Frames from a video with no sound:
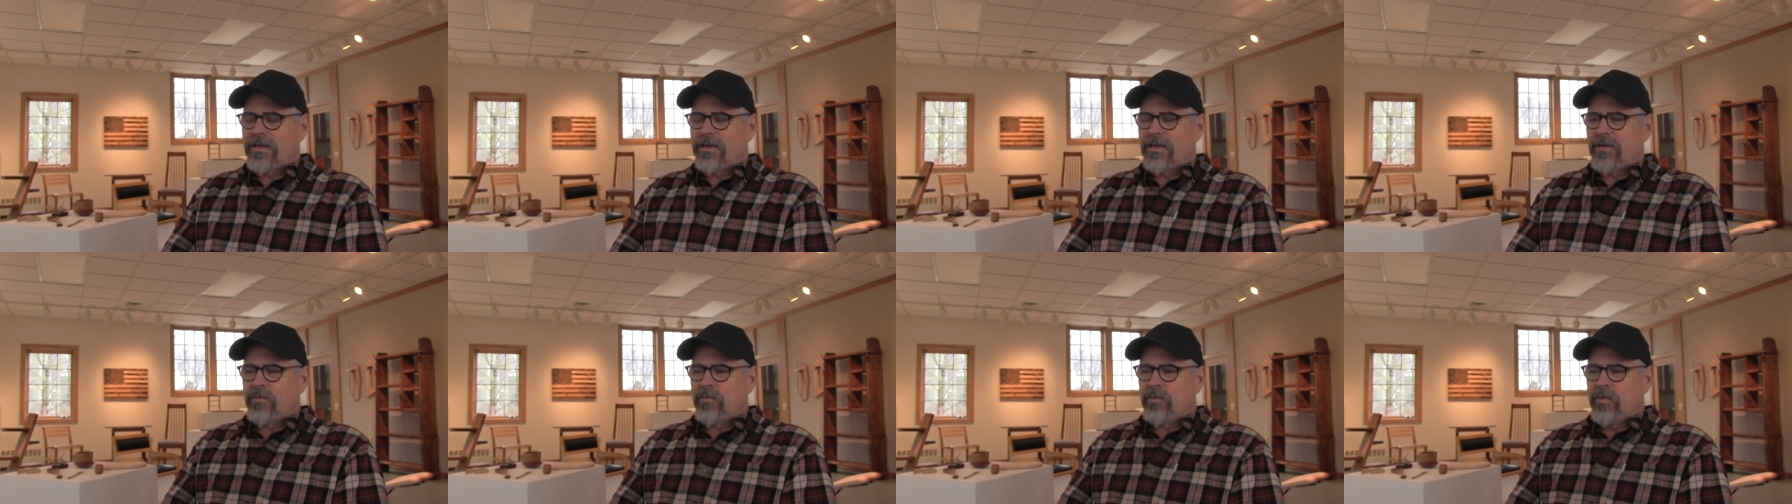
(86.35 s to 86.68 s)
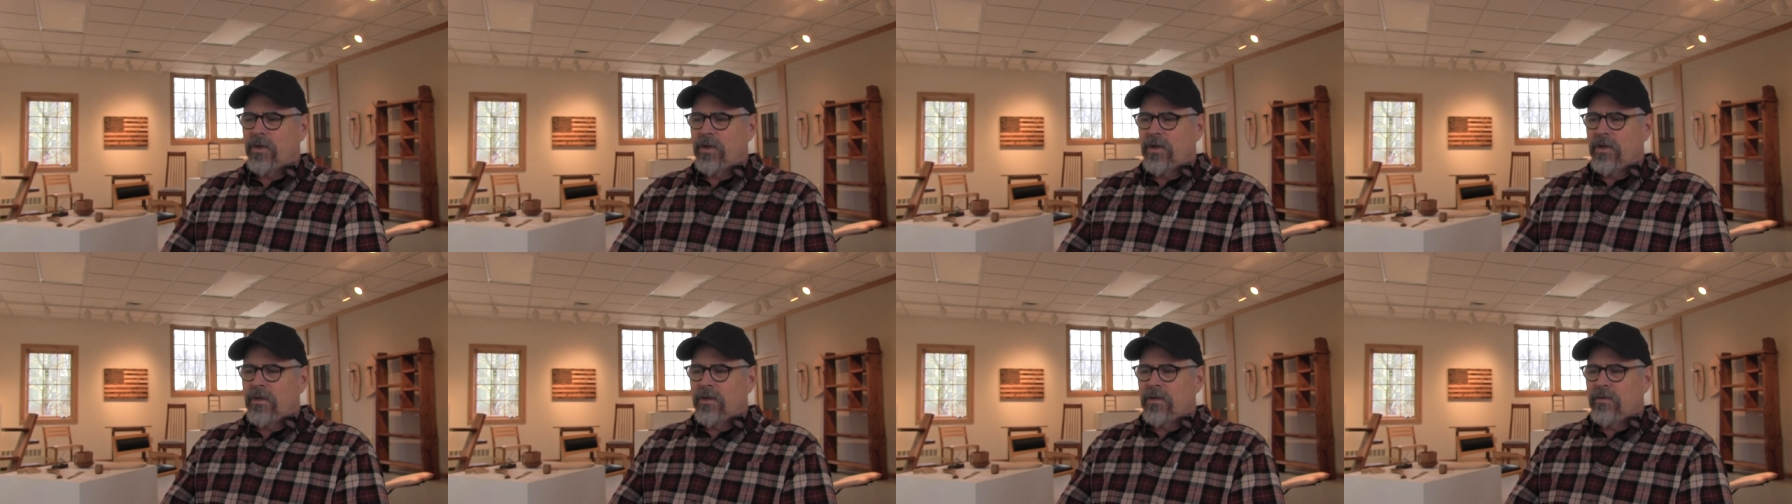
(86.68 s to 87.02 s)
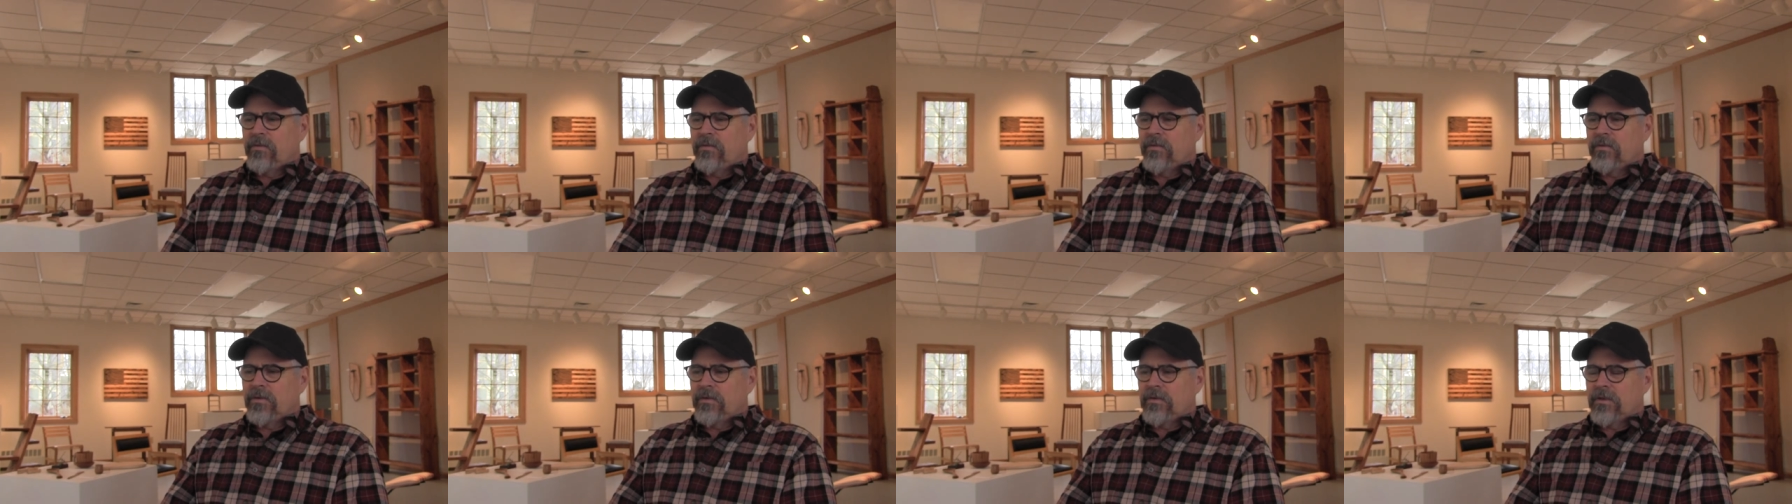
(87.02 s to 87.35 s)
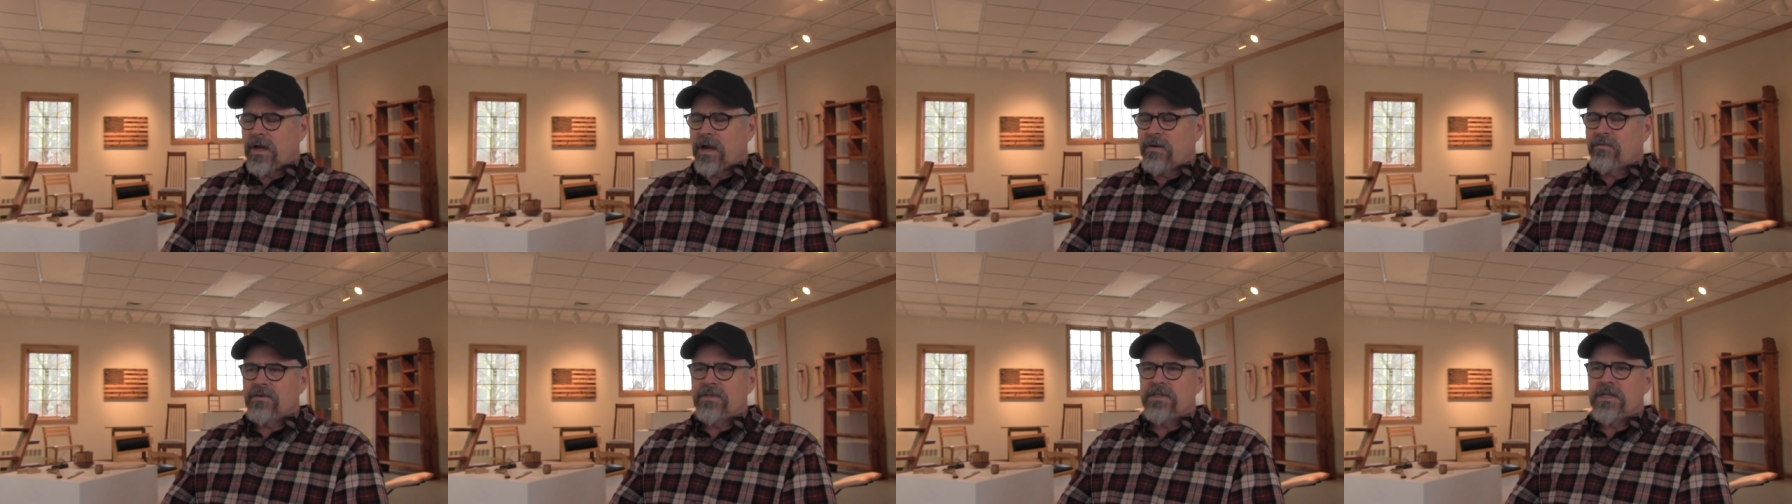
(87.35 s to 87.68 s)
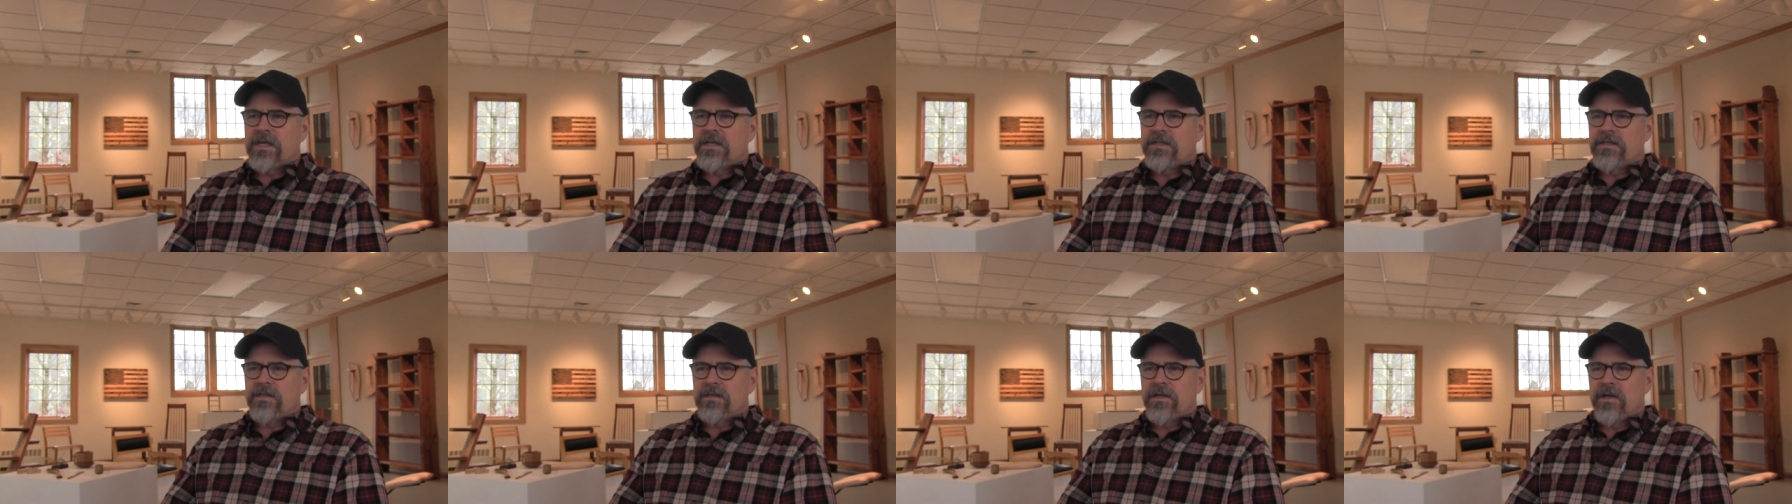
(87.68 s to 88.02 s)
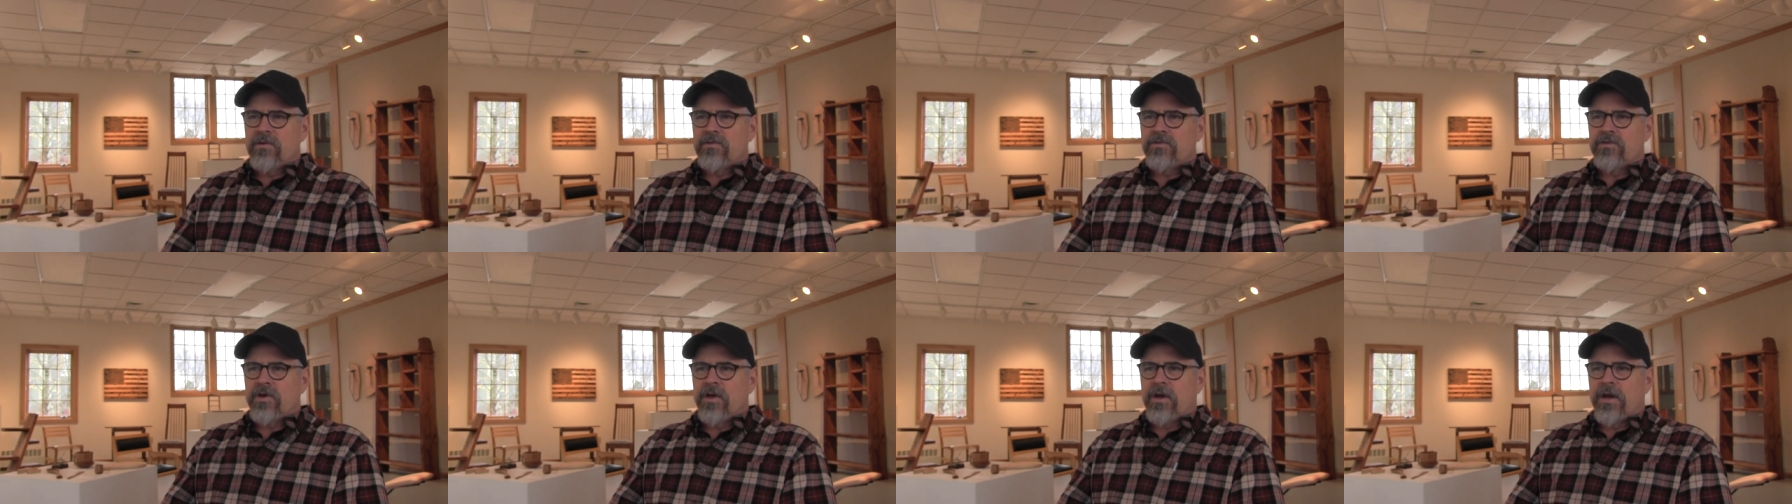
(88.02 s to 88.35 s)
and the conversation
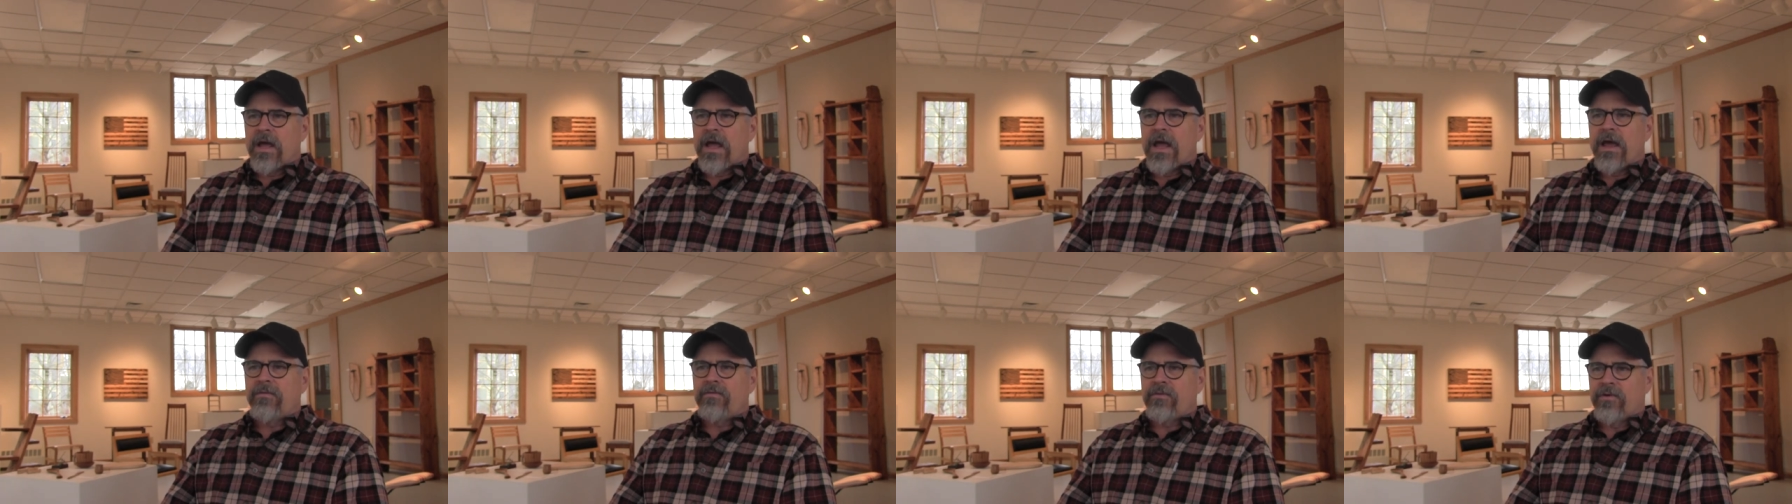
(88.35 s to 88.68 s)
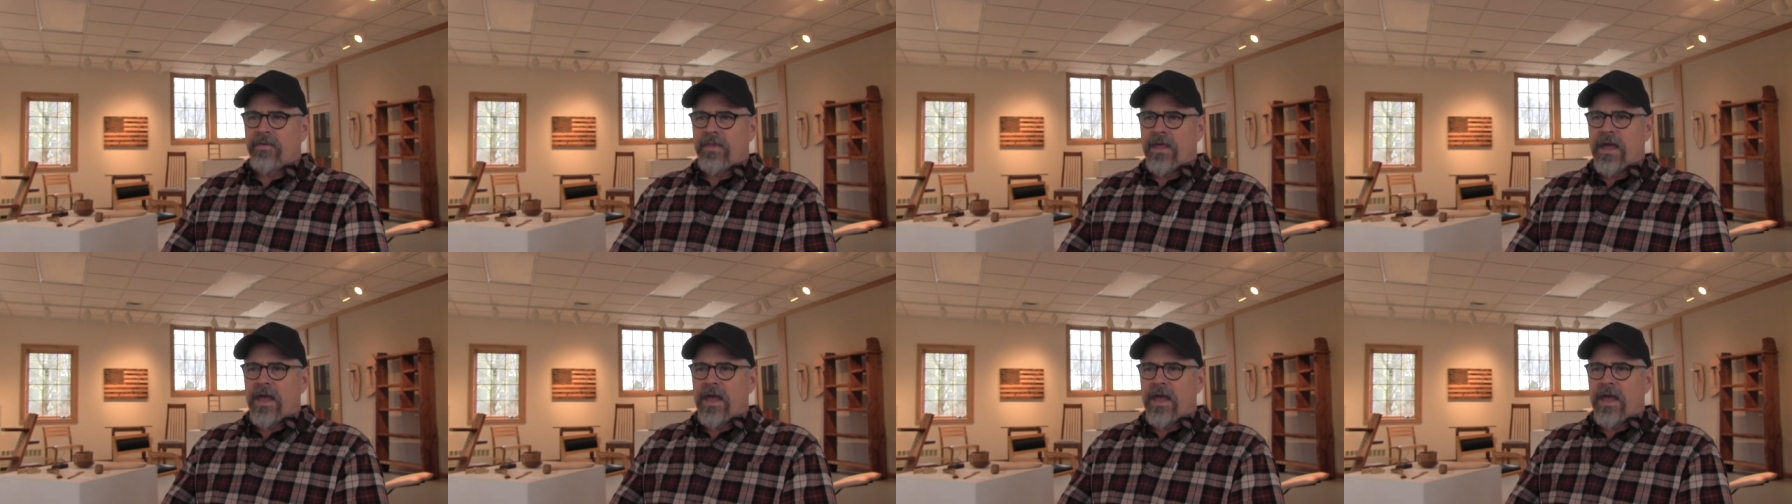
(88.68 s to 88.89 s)
goes on after